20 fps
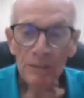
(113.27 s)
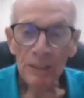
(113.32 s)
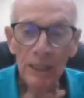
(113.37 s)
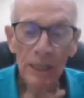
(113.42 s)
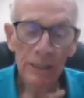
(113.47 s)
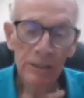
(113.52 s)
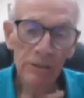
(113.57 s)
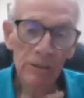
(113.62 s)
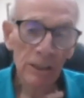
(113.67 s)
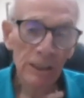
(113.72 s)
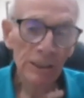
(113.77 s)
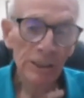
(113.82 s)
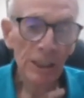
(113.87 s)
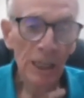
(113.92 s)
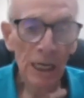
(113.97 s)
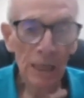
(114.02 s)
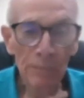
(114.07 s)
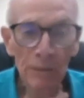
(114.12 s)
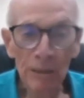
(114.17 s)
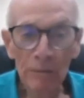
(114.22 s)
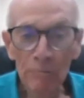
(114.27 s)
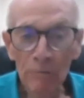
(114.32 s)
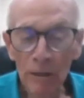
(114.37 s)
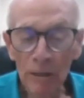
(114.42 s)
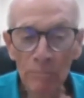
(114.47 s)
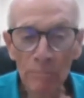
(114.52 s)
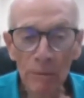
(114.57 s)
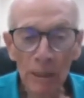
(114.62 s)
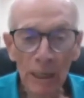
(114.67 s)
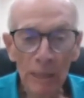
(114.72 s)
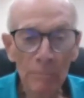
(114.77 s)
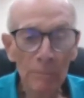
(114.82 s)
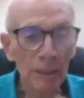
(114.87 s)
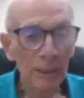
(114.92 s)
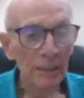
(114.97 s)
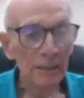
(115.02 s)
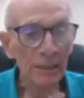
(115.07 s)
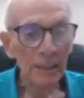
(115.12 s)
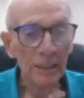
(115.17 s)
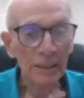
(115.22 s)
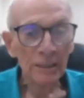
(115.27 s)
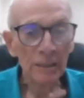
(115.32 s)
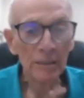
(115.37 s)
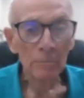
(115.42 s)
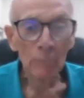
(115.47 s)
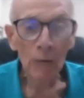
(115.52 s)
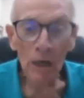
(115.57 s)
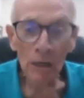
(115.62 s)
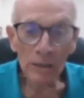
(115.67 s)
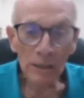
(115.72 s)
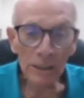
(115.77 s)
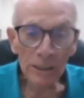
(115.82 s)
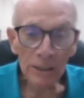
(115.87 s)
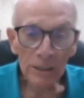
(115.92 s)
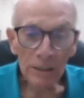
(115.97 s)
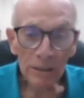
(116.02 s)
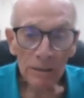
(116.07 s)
at an archabbey run by Benedictine monks.